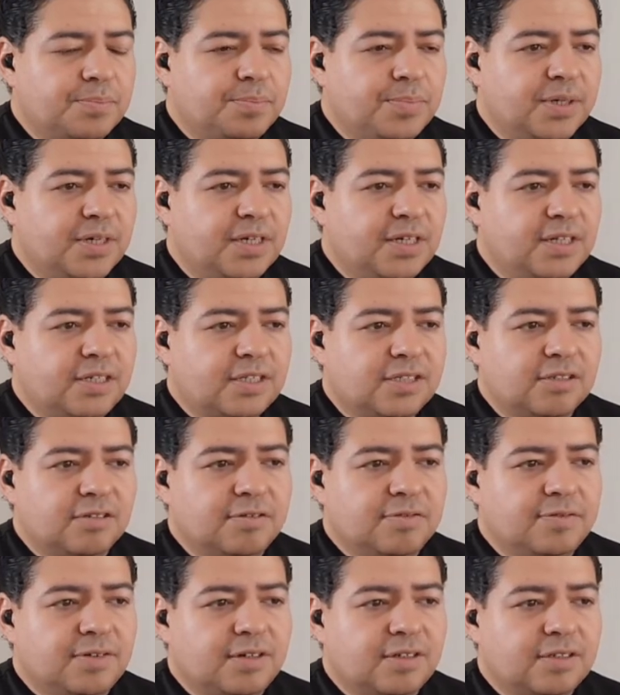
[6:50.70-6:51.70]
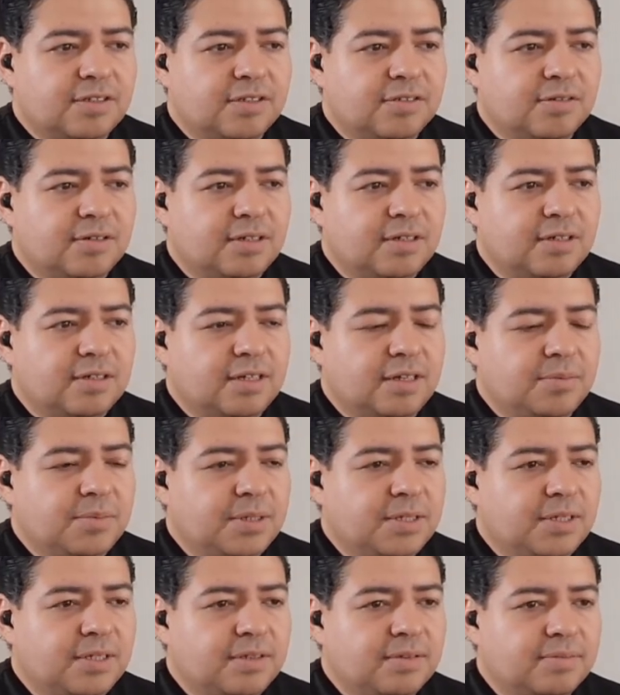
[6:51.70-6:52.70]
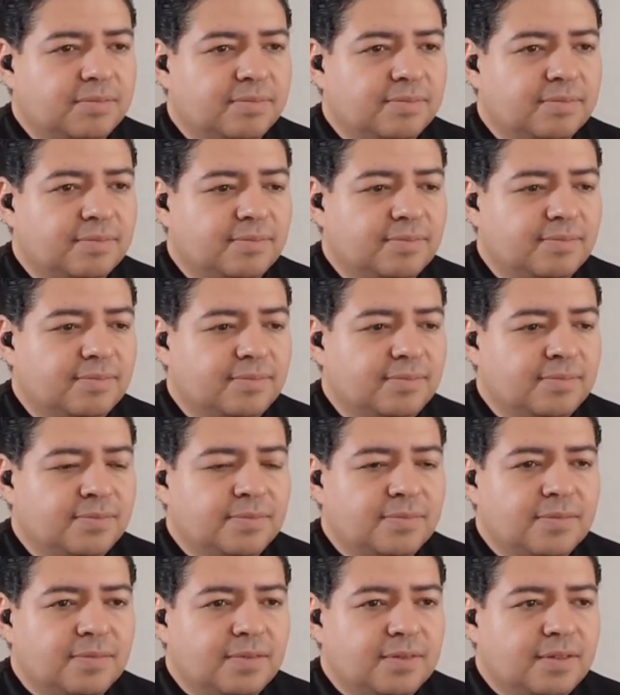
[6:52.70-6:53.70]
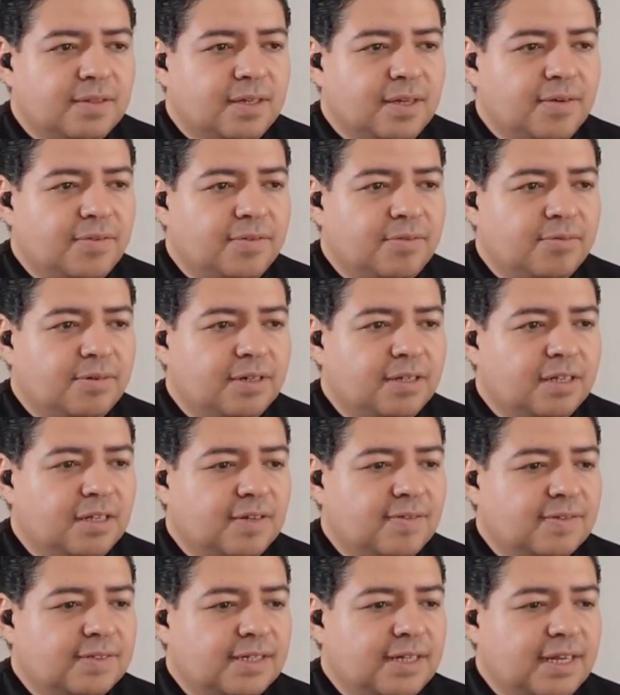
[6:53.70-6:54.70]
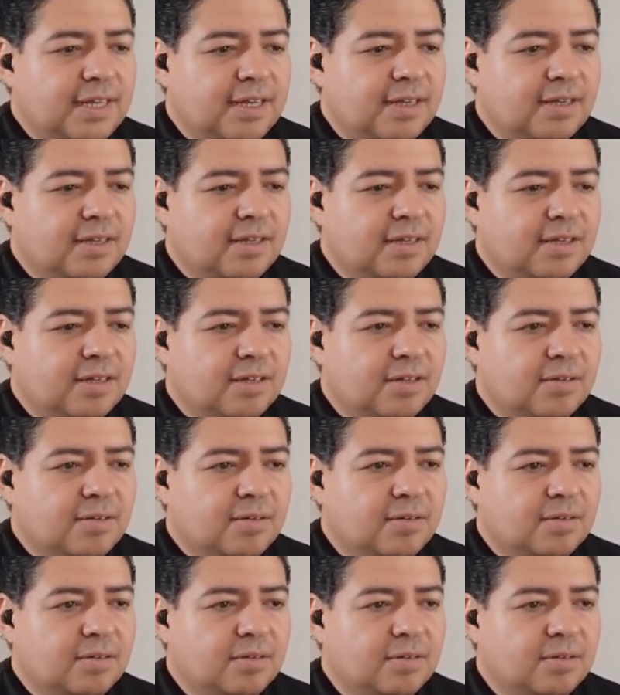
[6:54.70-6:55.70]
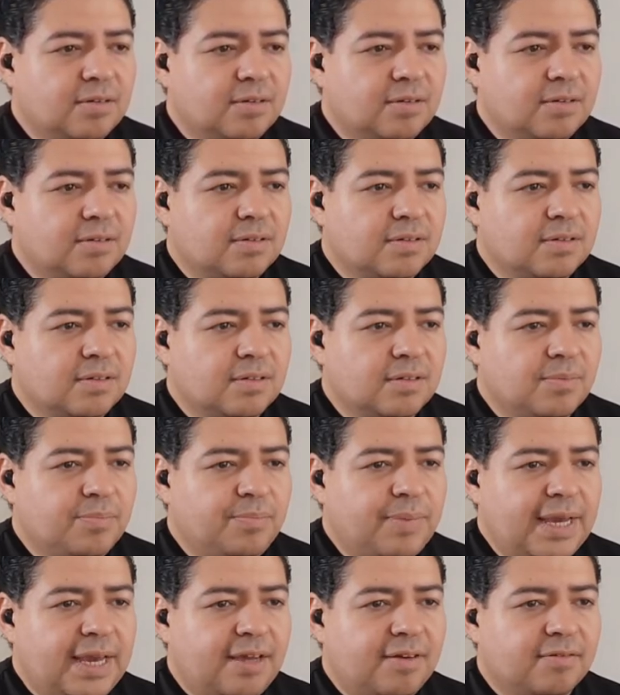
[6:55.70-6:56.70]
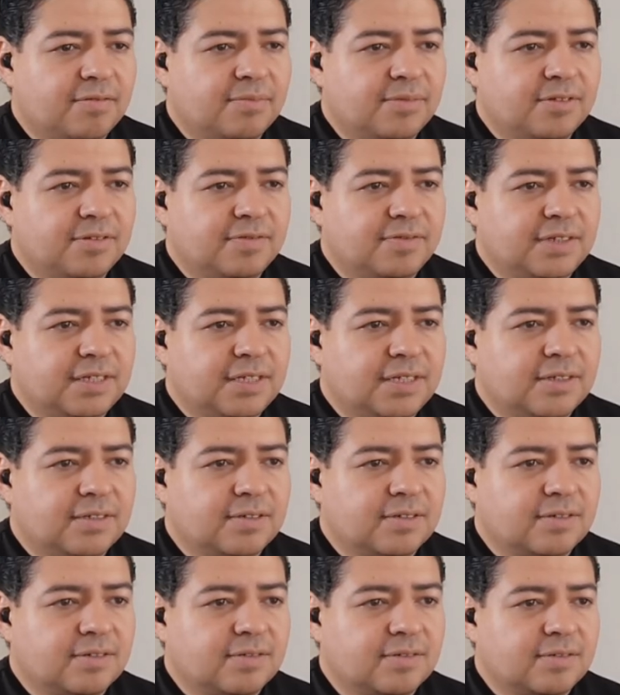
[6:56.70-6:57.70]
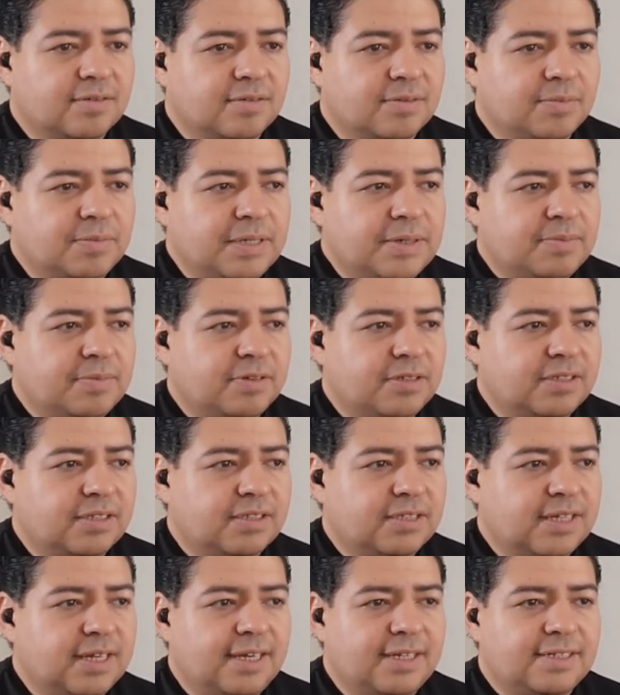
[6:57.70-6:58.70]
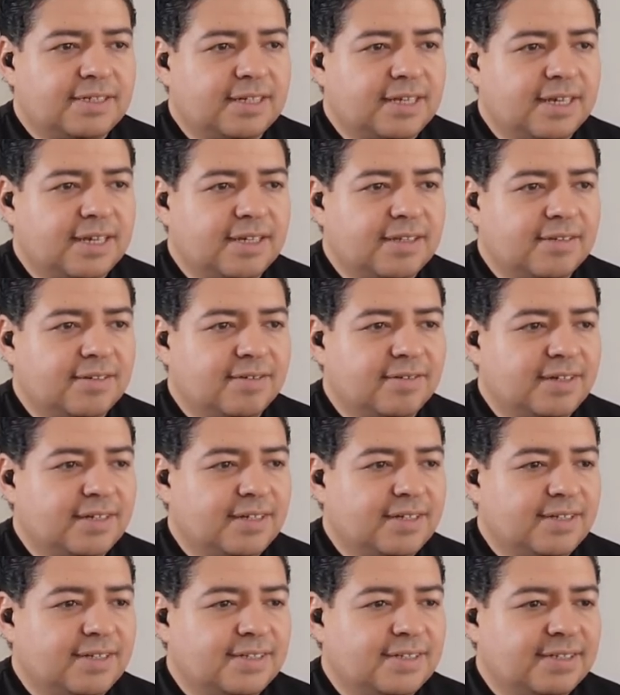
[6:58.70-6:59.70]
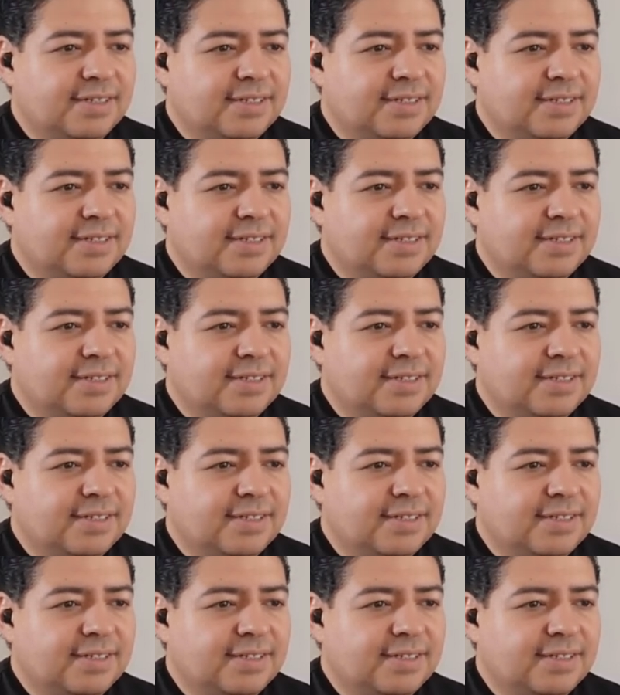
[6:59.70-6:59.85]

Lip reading: But so far, so good. I mean, everyone loves a battle movie. People just get together and